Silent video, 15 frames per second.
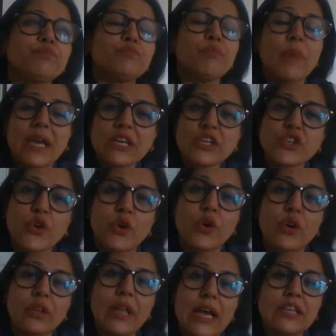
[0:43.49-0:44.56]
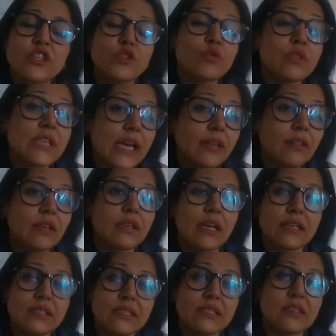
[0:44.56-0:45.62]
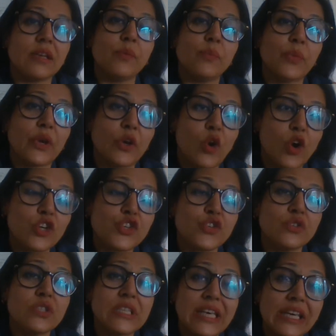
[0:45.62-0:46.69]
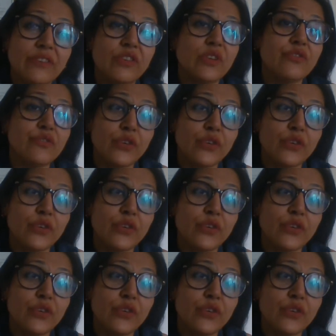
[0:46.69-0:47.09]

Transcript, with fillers: make sure that you take the necessary precautions even